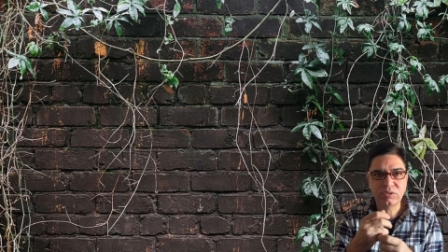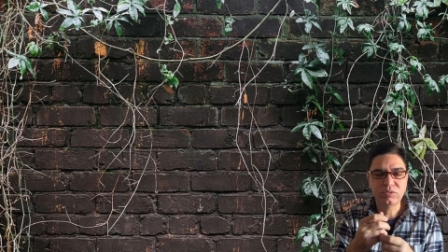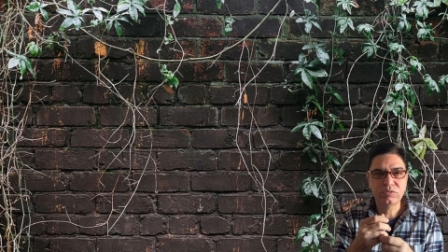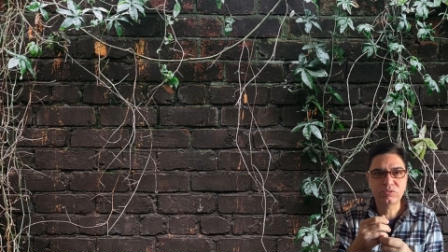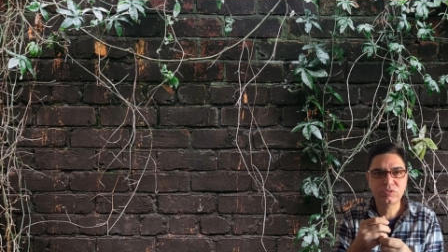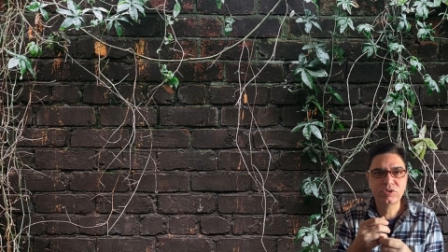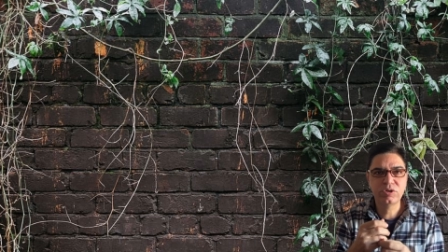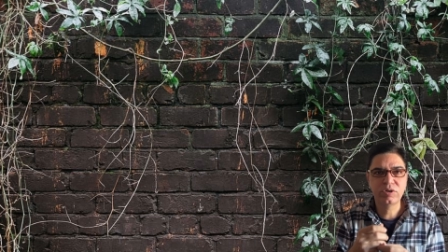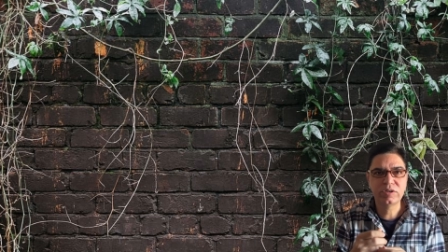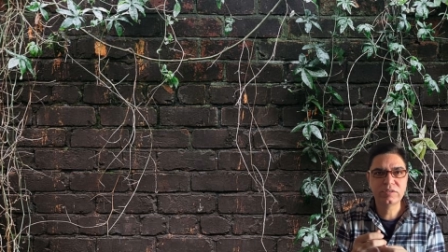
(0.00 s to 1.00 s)
you know,
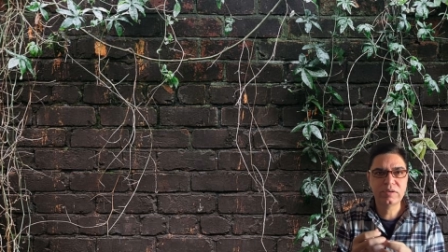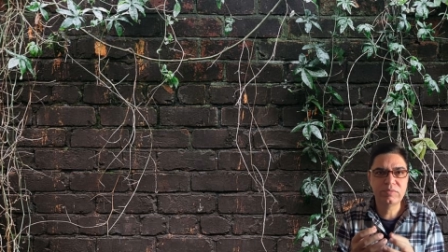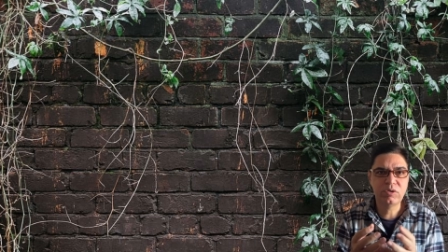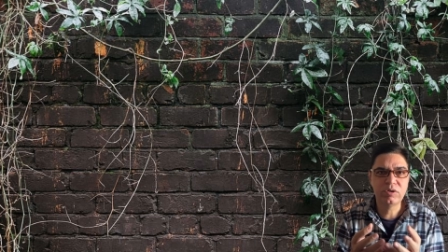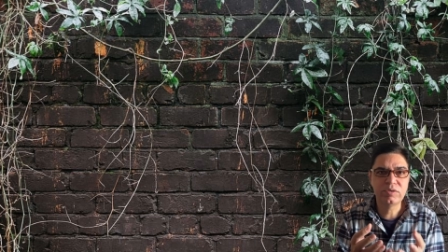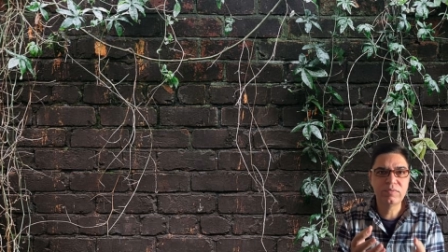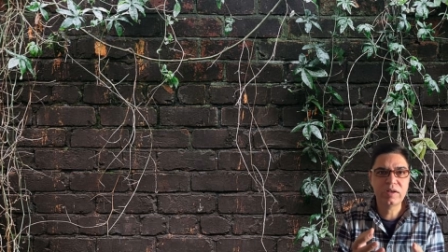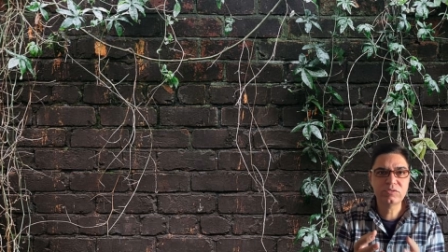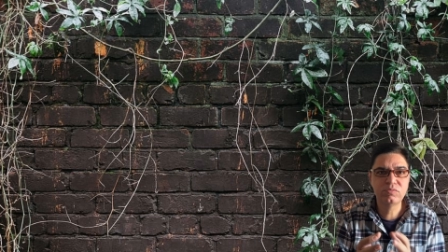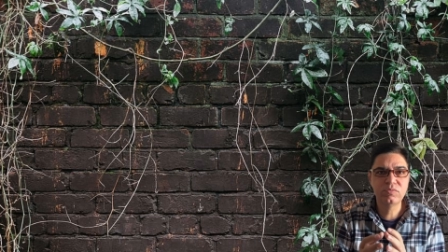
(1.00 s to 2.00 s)
twisted on itself, we call it
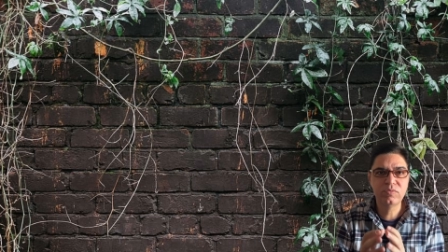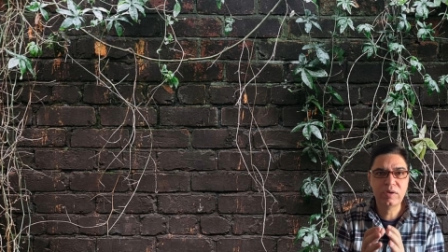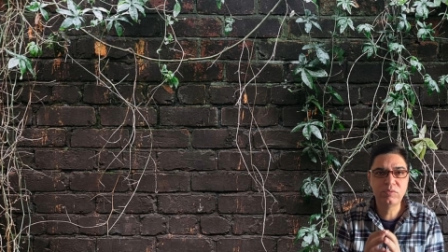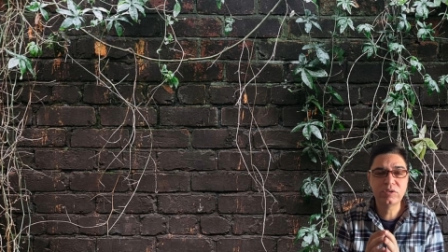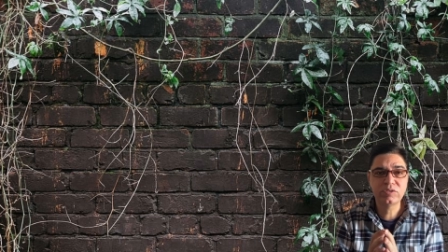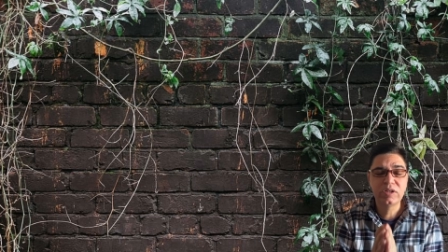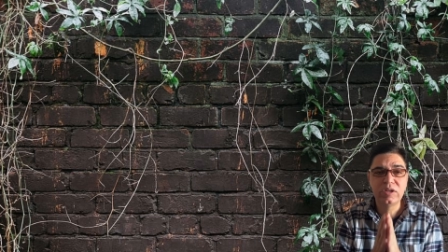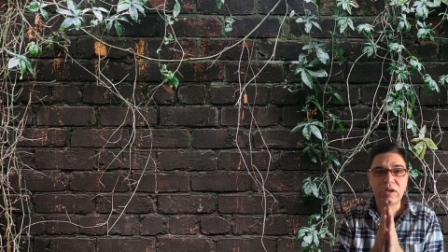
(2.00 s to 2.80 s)
valvulus.